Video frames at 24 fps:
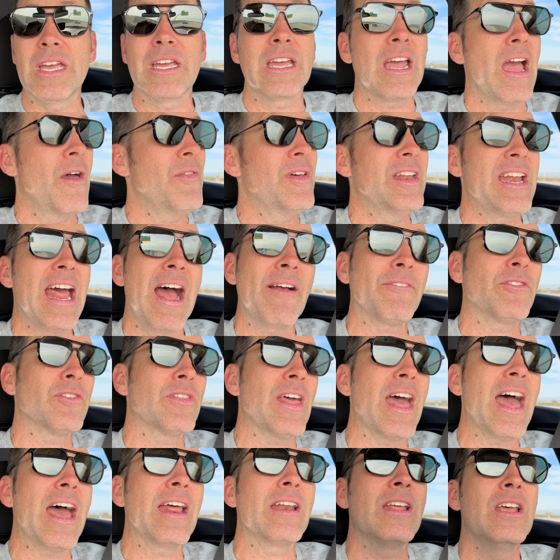And then after
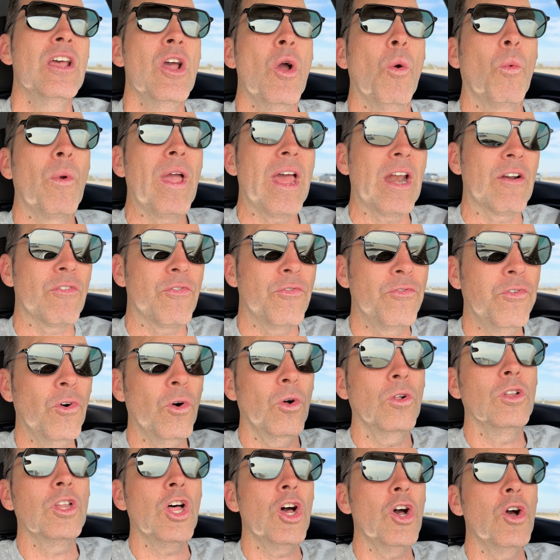that, we had a full
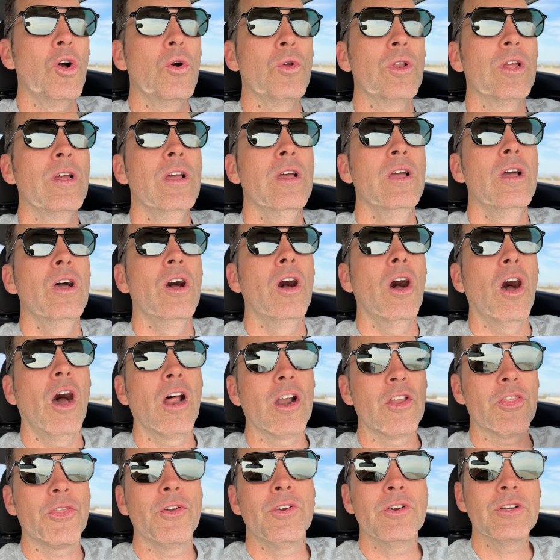load on
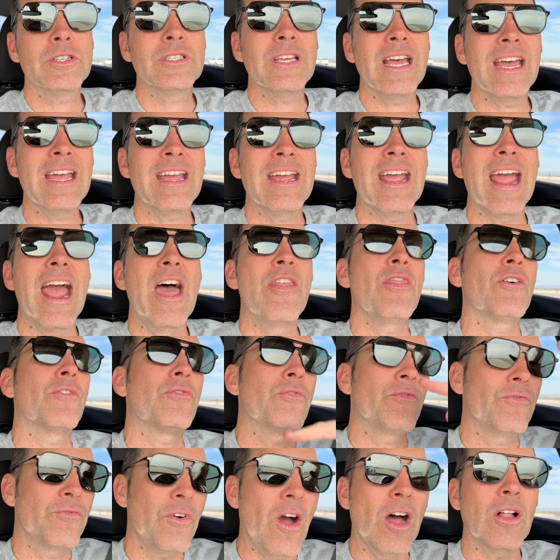a Thursday, and the
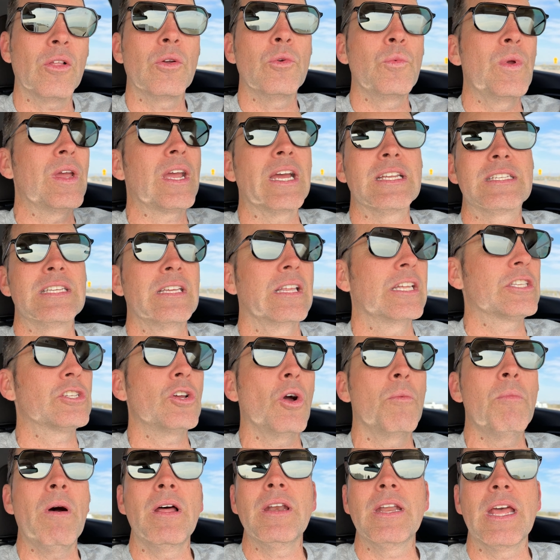following week I said, let's go
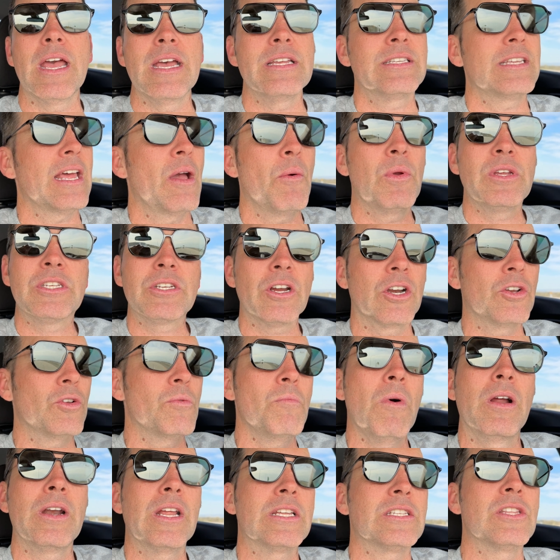Mondays. And we started doing
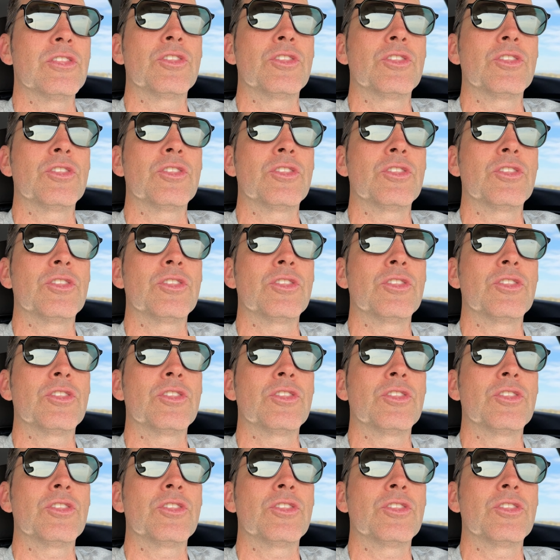Mondays and